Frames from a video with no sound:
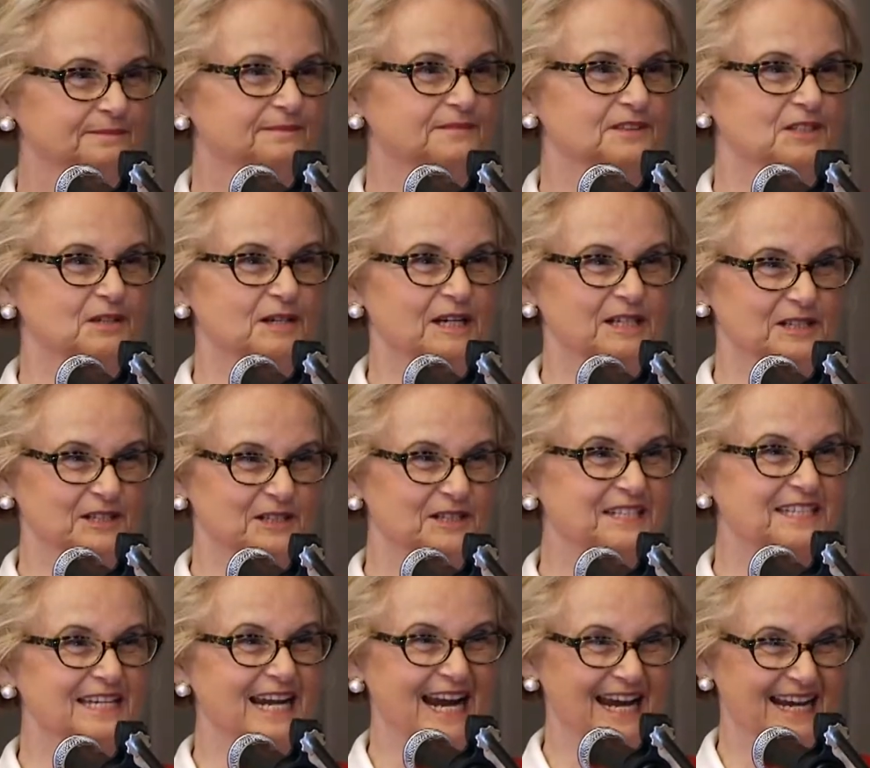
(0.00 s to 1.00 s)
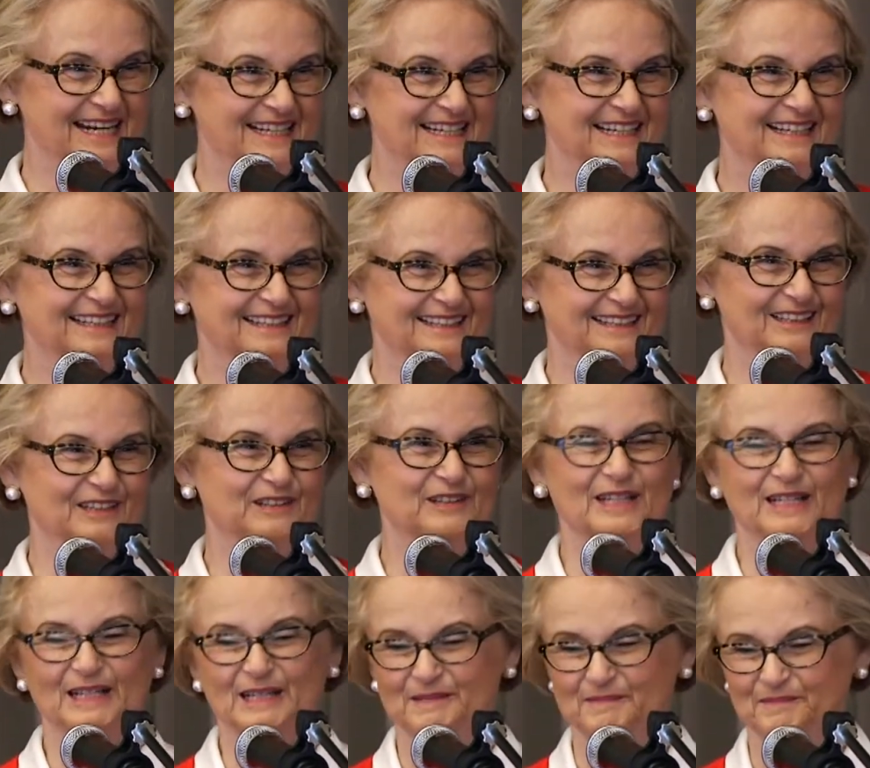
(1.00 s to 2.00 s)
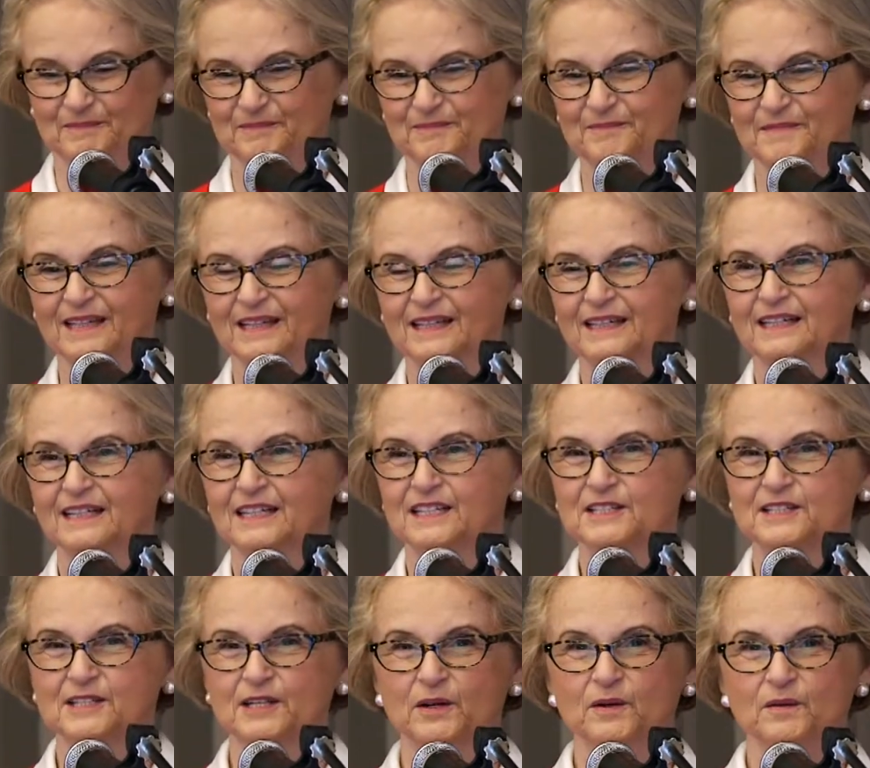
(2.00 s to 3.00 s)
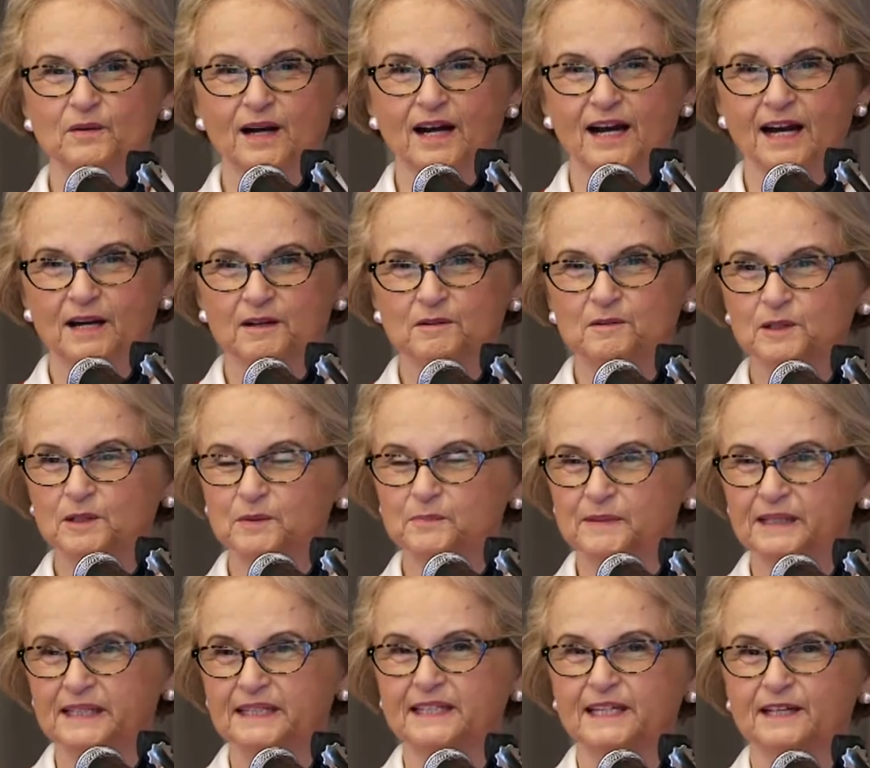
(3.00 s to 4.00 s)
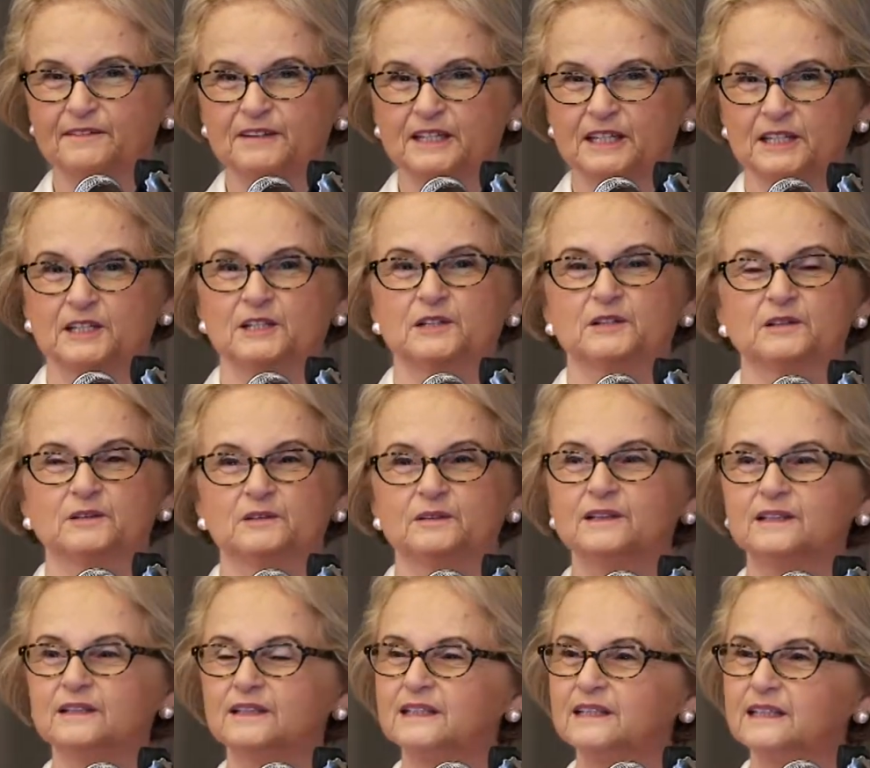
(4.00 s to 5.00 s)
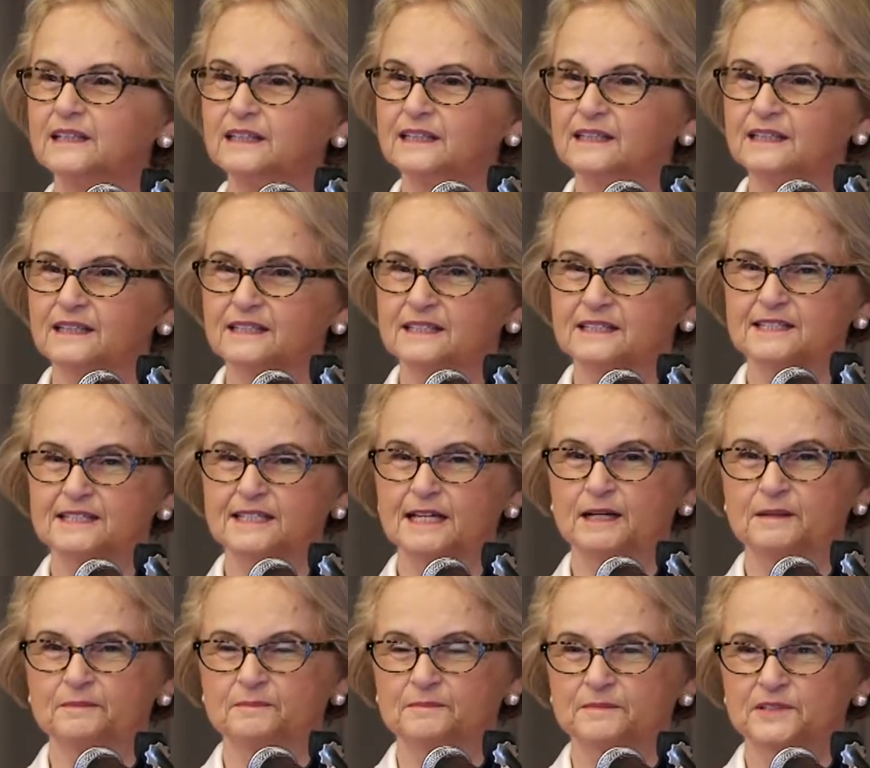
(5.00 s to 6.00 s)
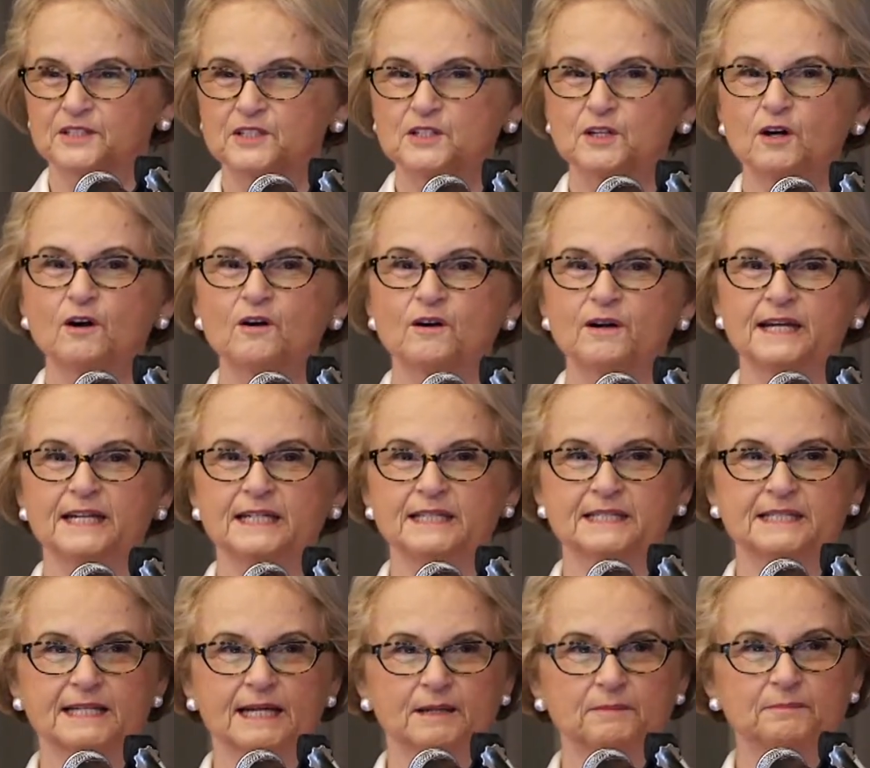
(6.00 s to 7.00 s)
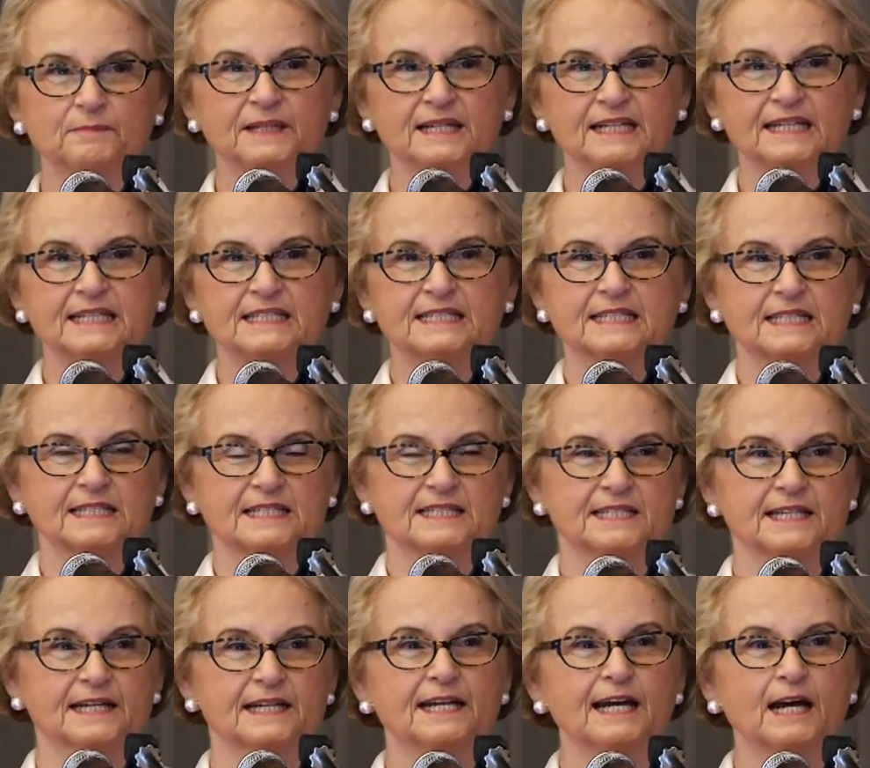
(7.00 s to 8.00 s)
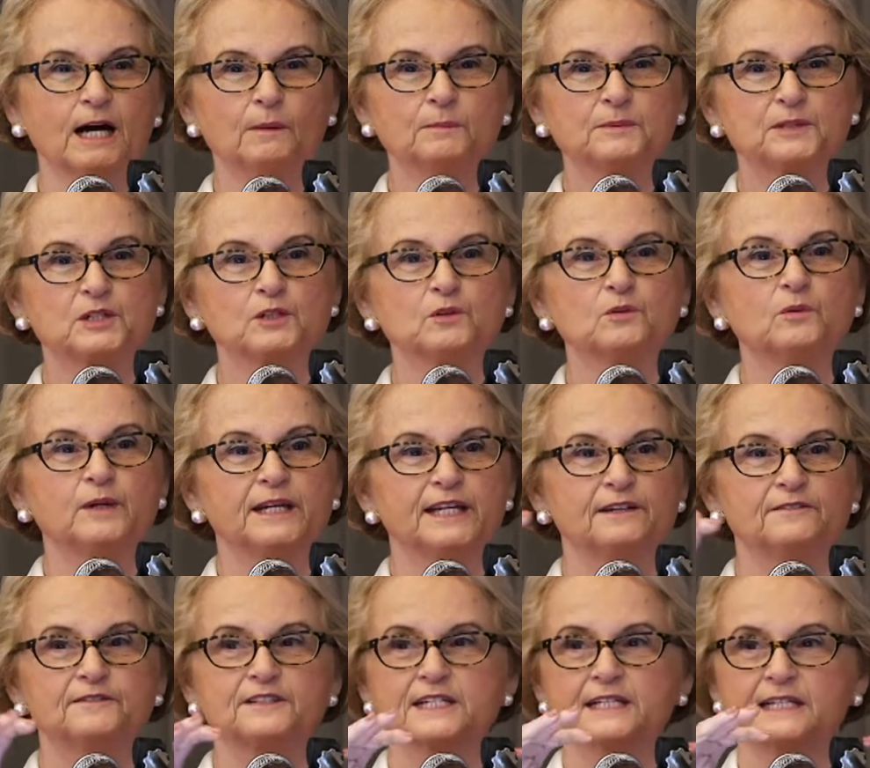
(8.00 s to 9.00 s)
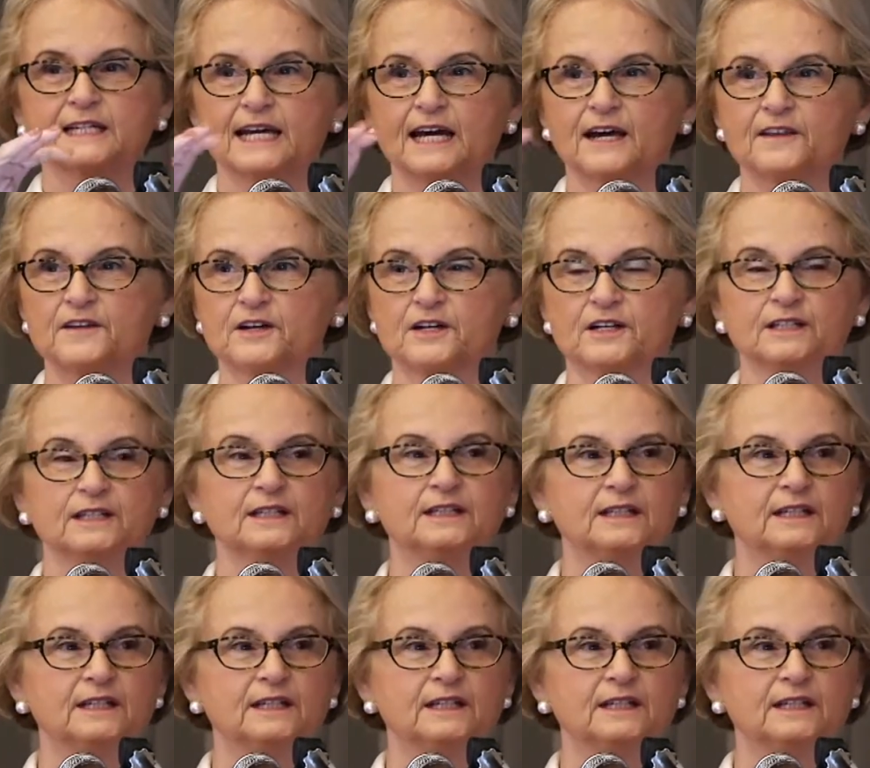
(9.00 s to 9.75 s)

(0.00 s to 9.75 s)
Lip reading: Do you understand? Okay. So I will be giving you some stories and pieces that help to weave together